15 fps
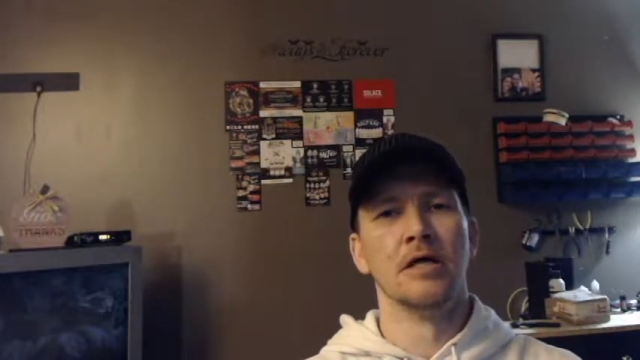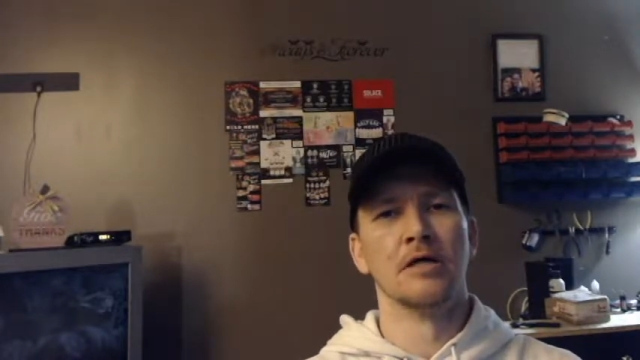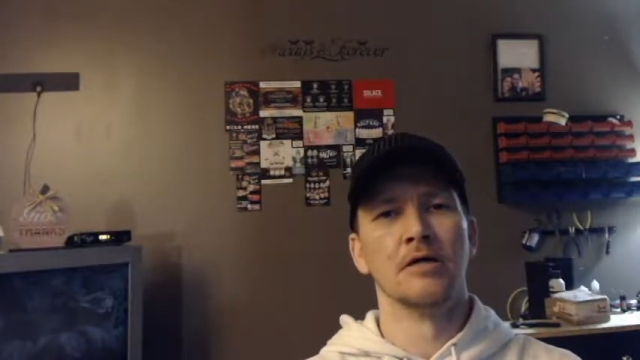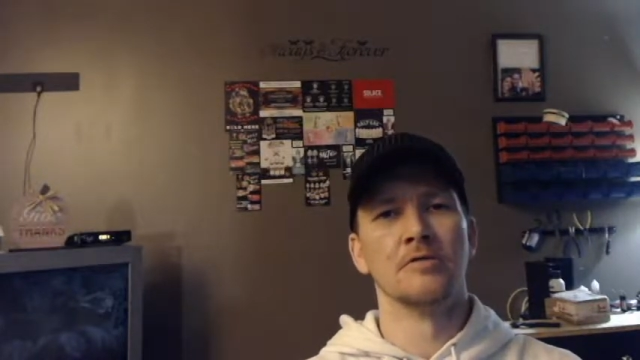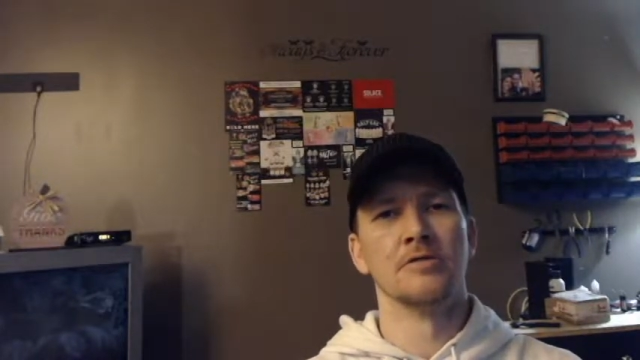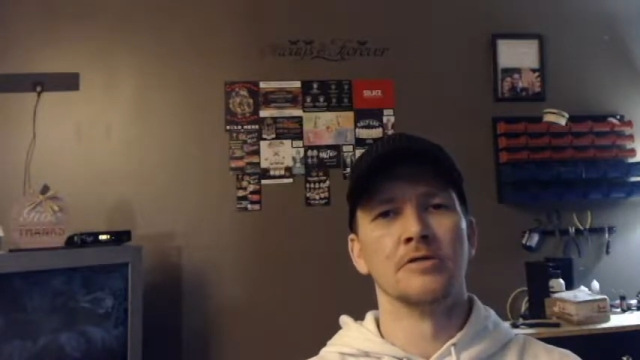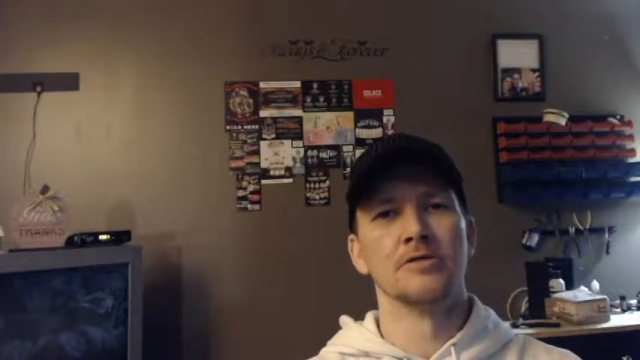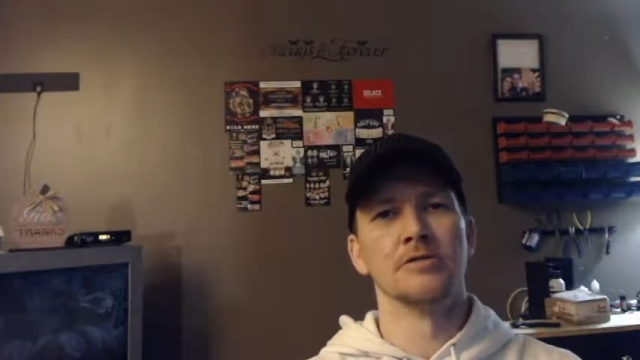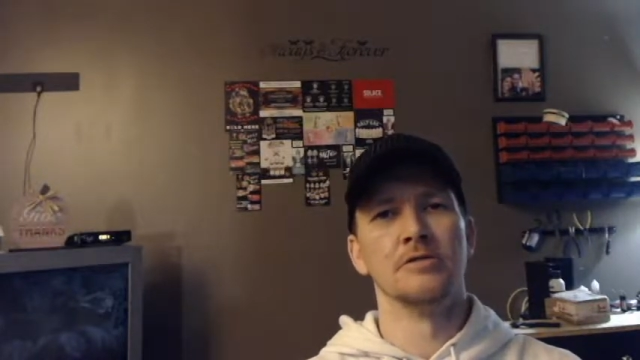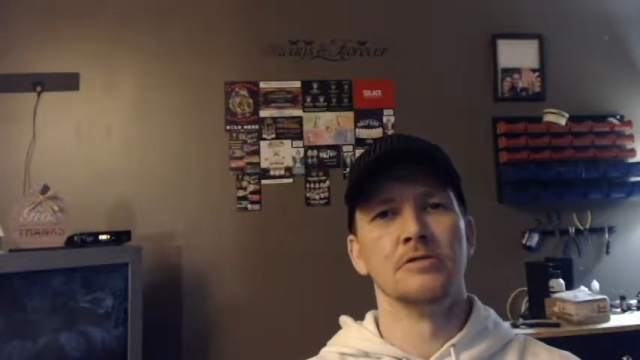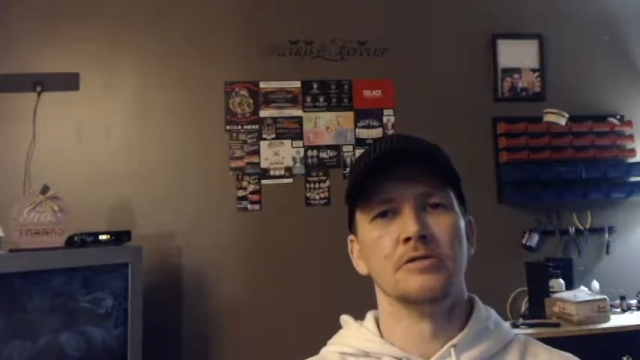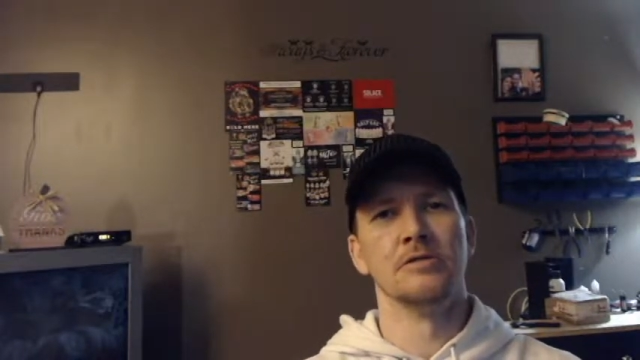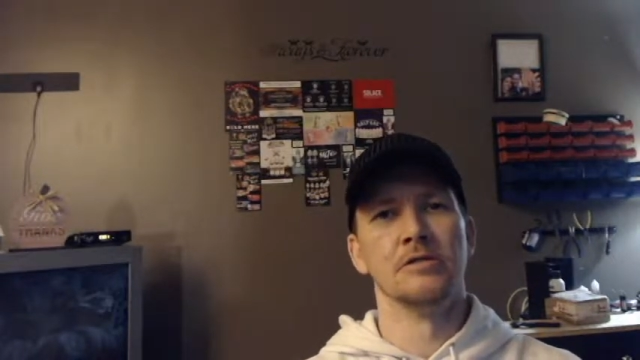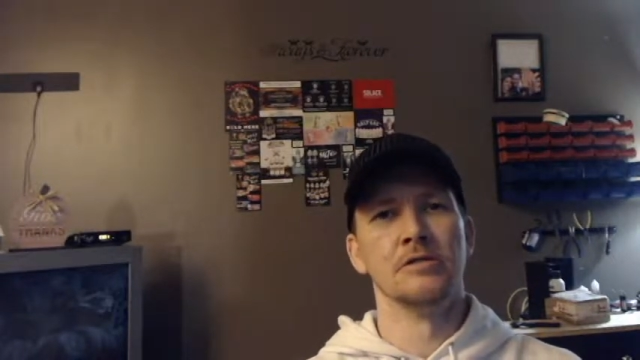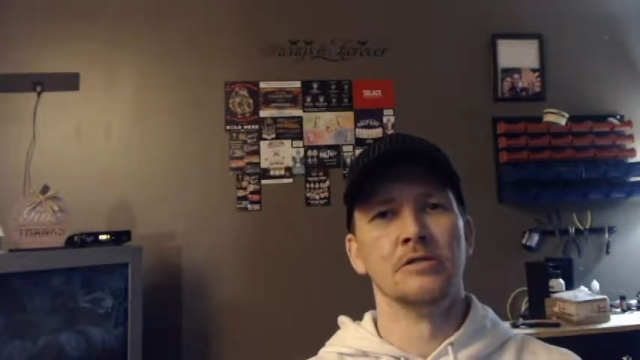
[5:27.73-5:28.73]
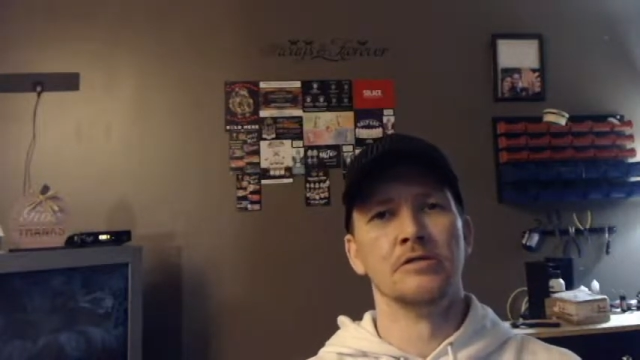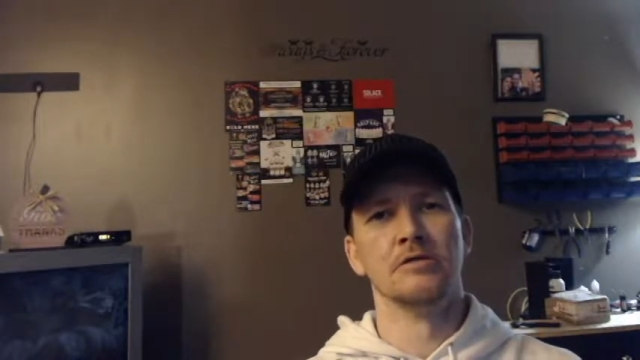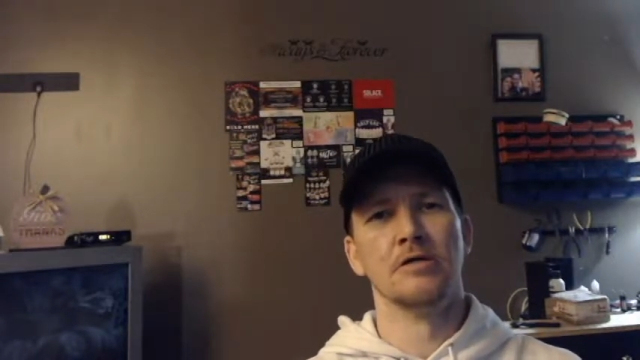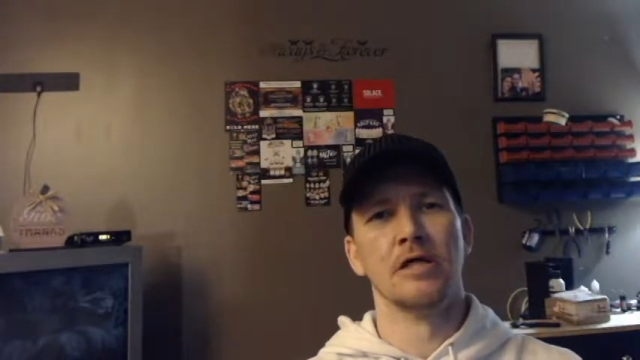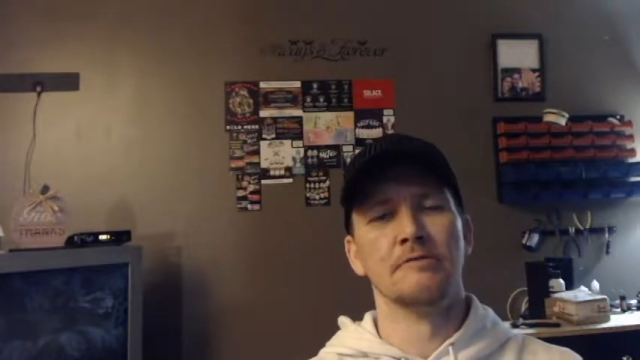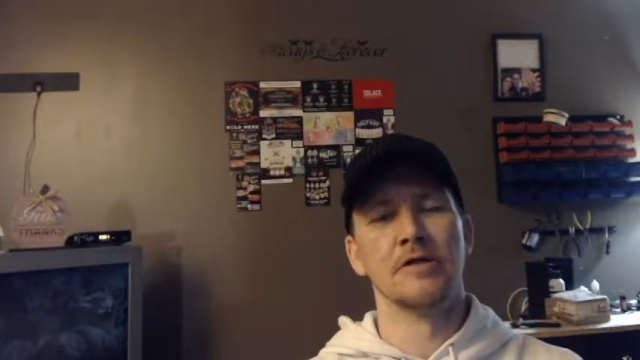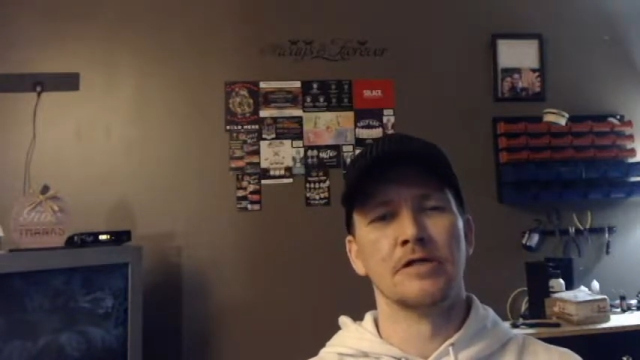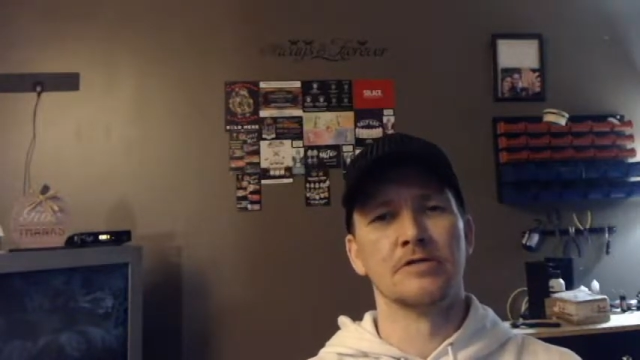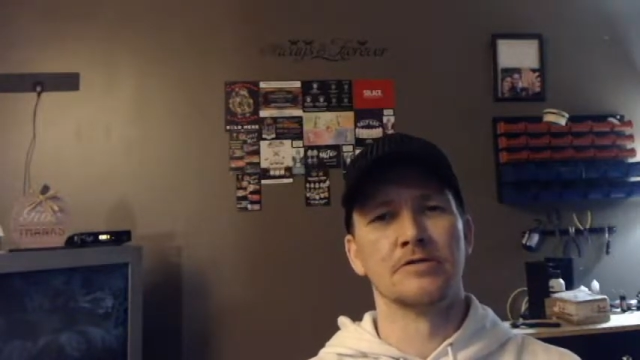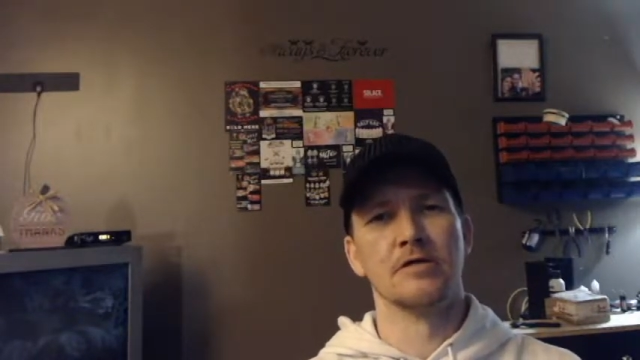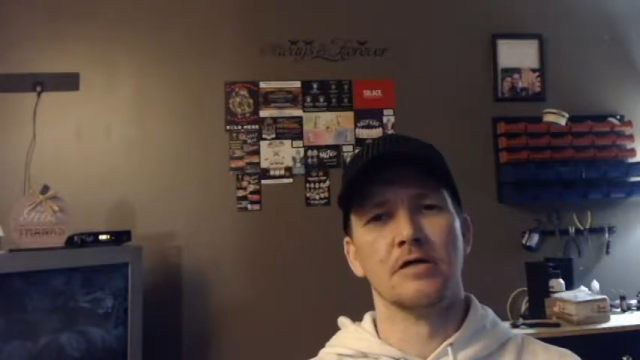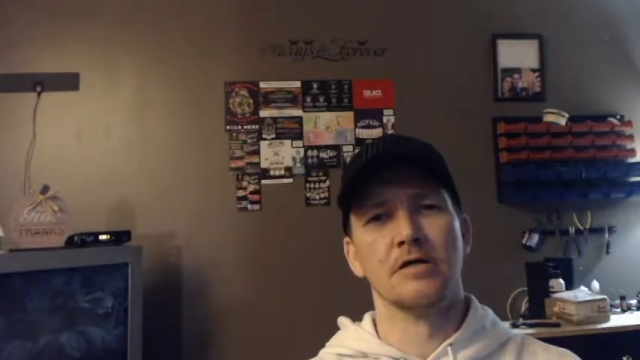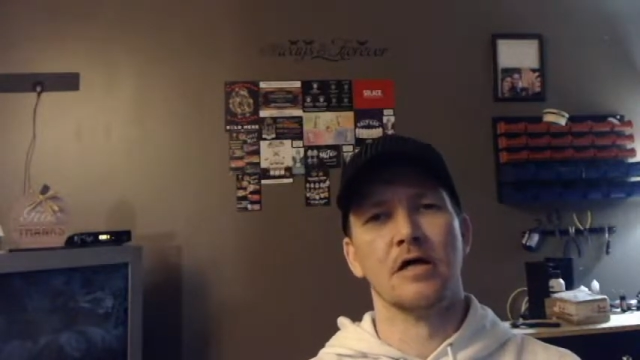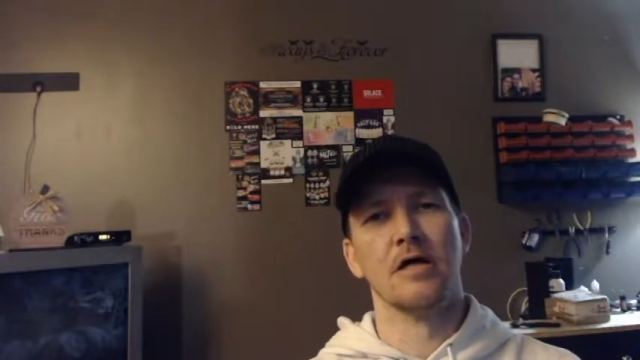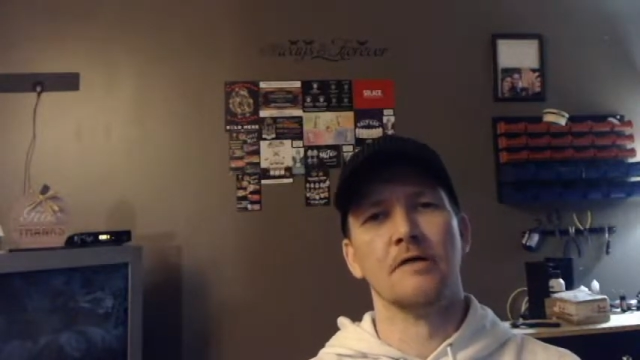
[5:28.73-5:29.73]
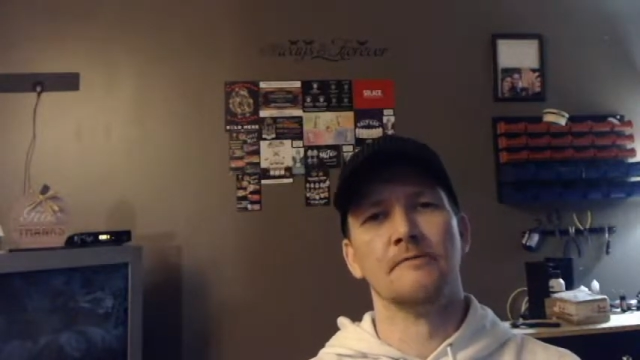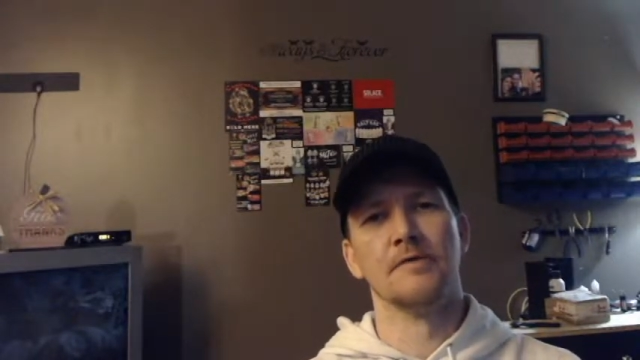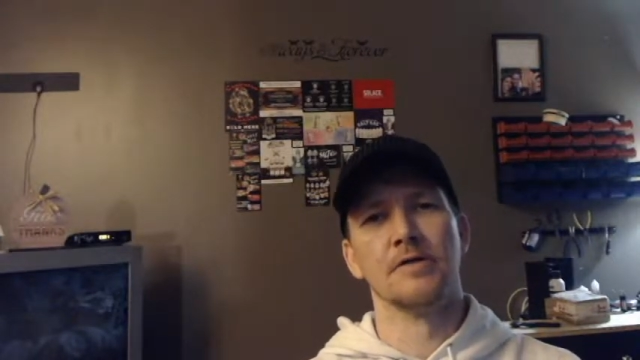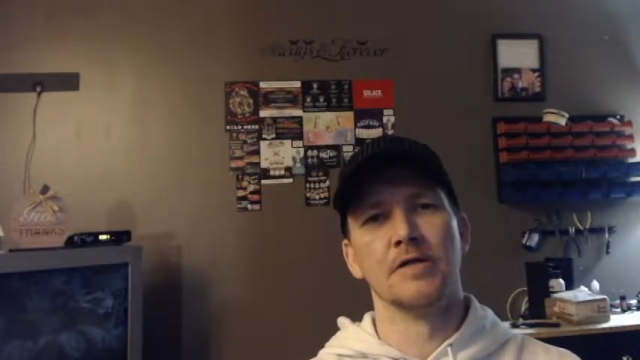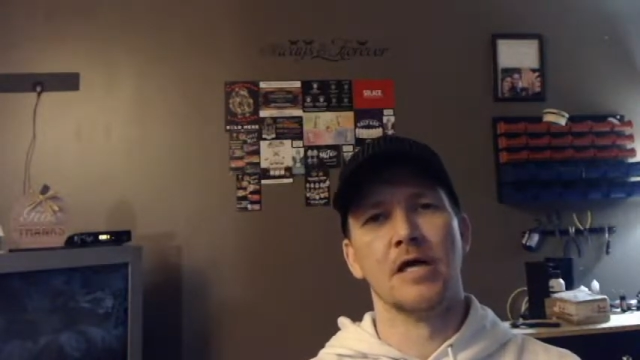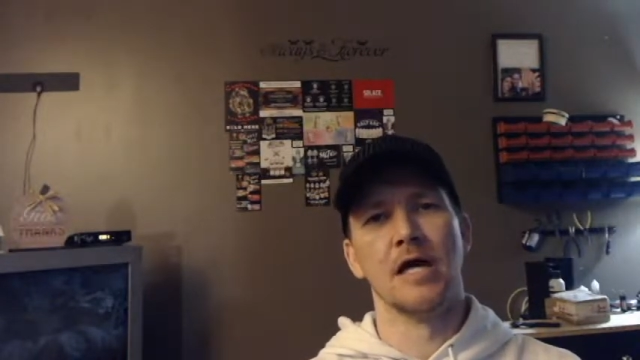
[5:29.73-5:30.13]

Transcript: of course, you know, everything started off with